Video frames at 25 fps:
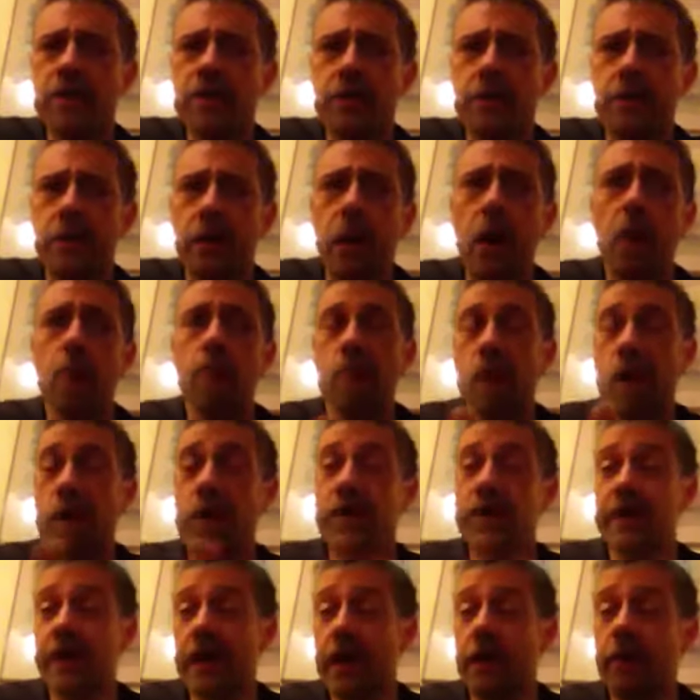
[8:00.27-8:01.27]
and our right to
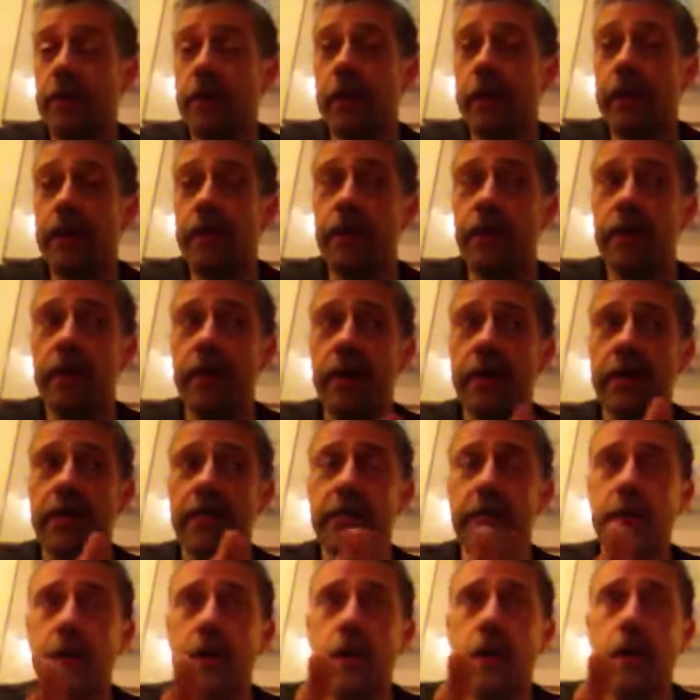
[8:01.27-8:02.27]
kill people, his
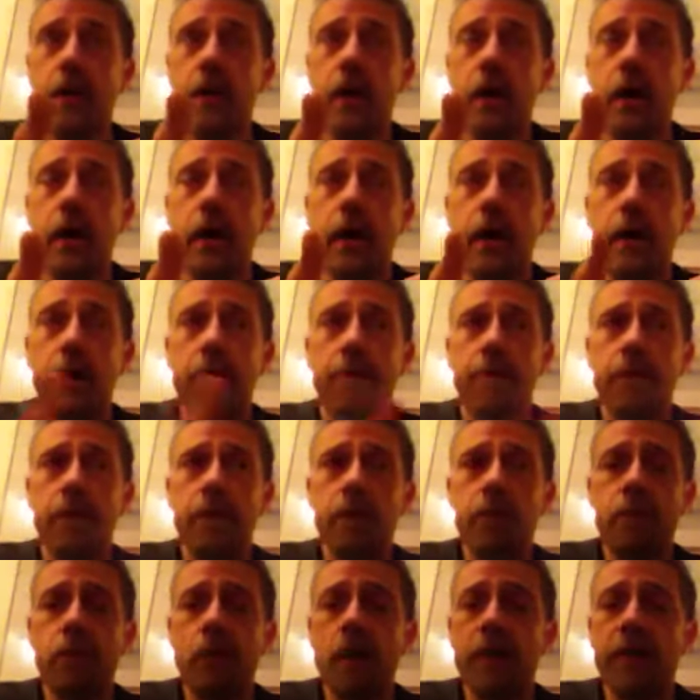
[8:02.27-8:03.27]

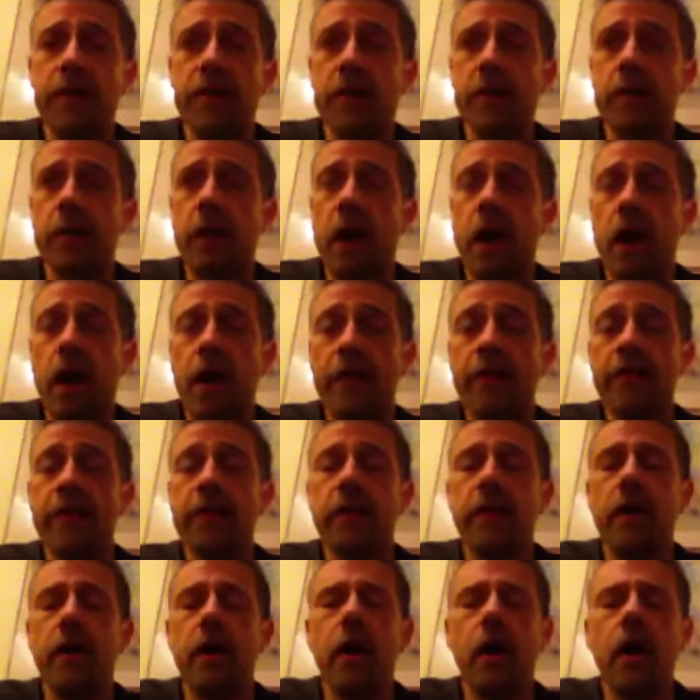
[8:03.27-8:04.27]
right to life,
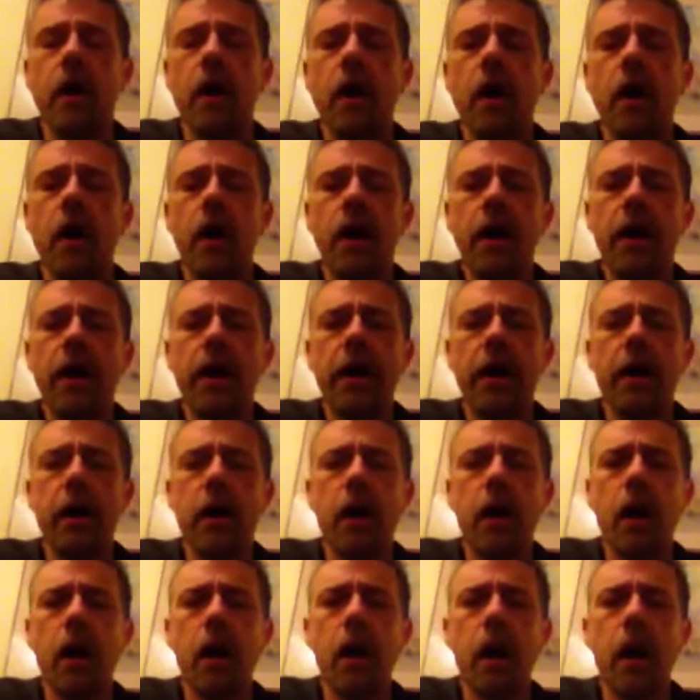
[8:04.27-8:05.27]

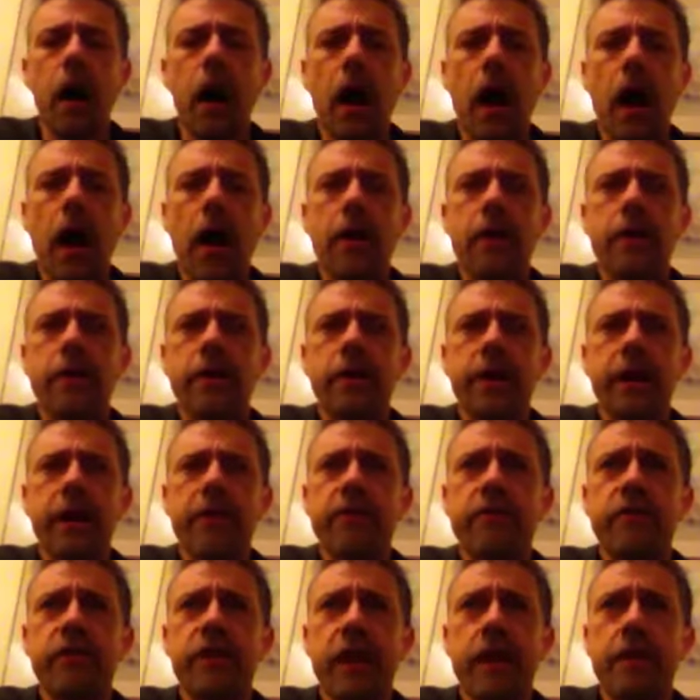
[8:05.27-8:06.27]
and
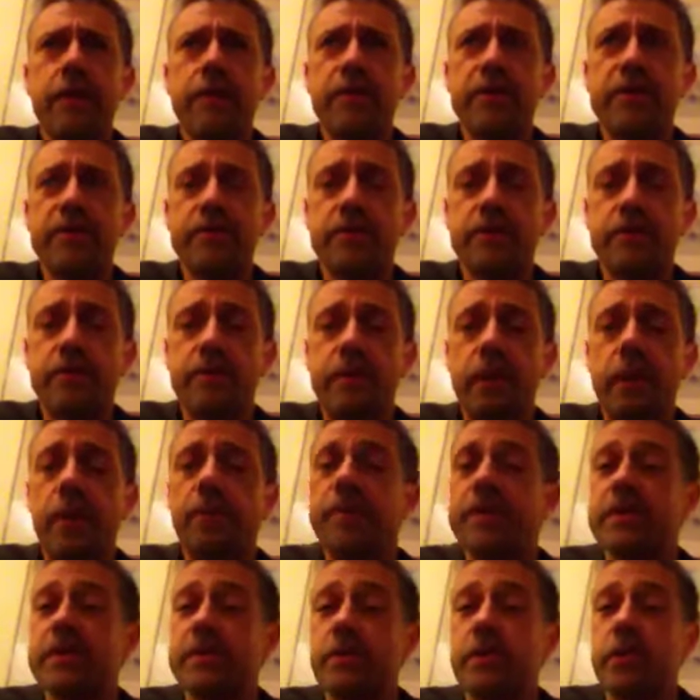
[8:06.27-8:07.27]
given the
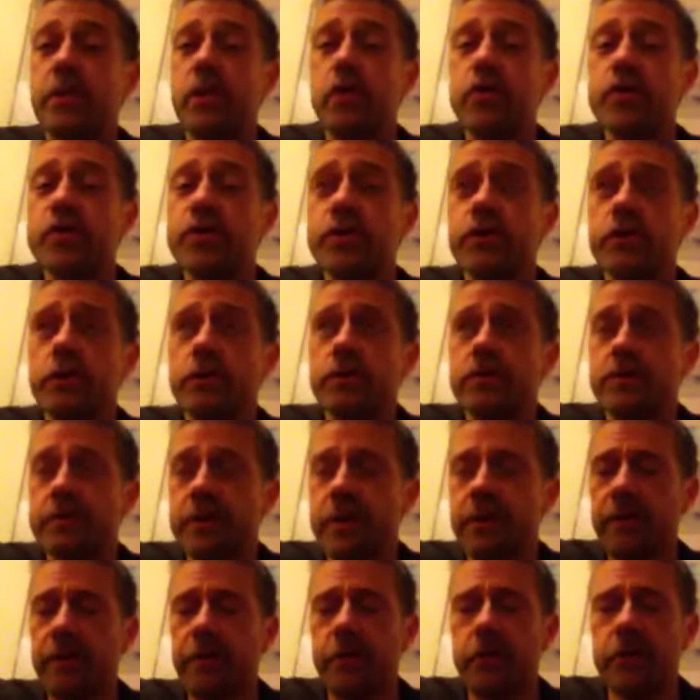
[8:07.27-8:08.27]
epistemological
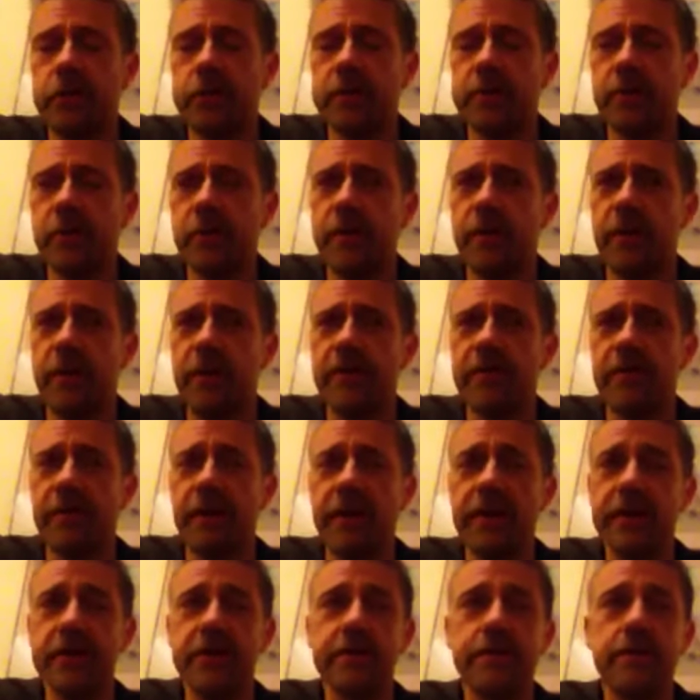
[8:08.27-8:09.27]
difficulties we might
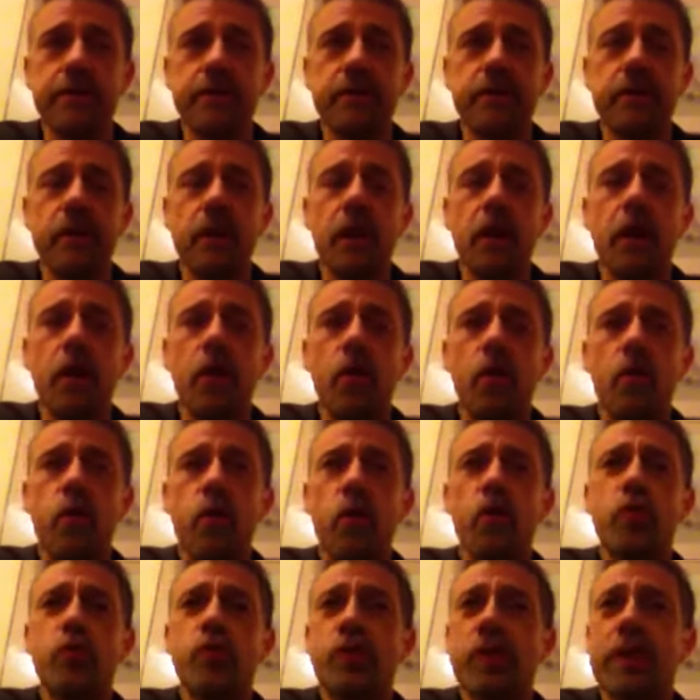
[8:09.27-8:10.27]
face,
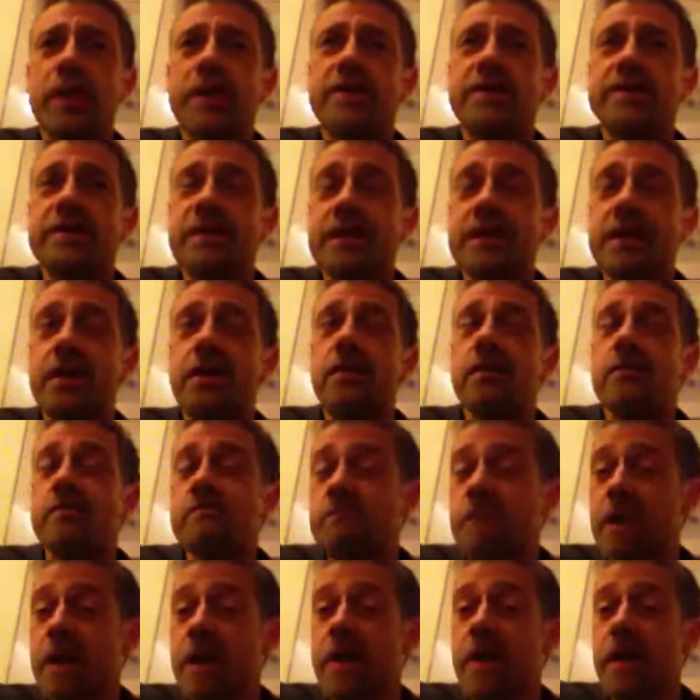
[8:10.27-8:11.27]
would we still
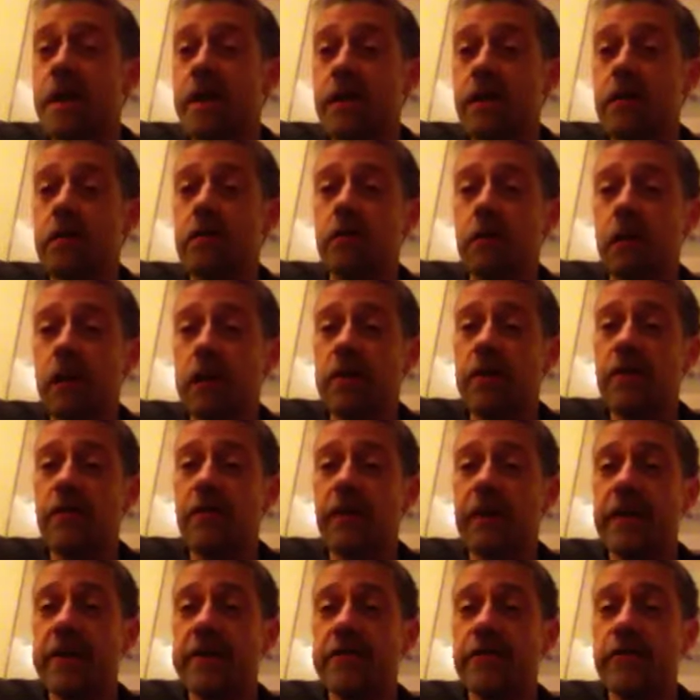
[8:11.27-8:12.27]
really, in the
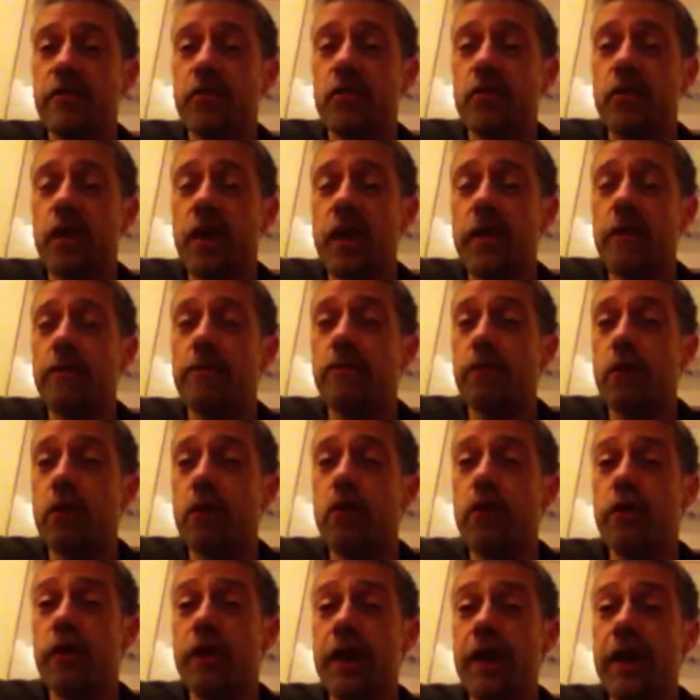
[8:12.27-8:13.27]
face of all that, pull
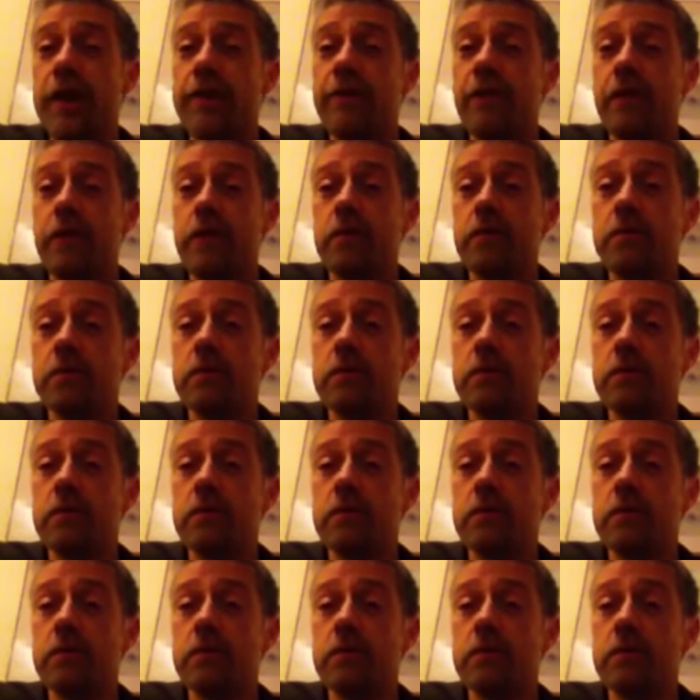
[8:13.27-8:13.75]
the lever?